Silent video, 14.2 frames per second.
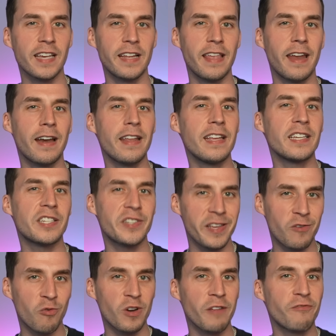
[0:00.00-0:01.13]
identity a
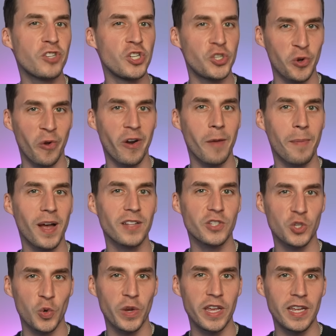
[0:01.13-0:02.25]
secret if she showed up on
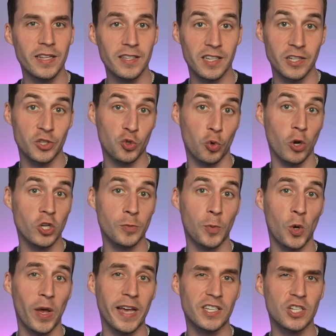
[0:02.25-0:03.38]
screen since
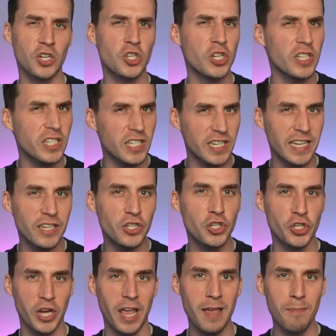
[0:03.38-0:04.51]
Trunchbull has such a distinct
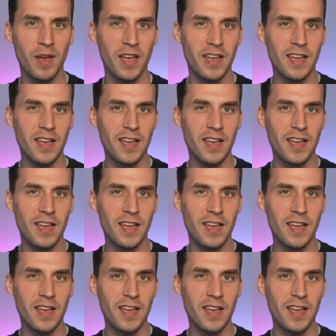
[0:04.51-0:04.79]
shape.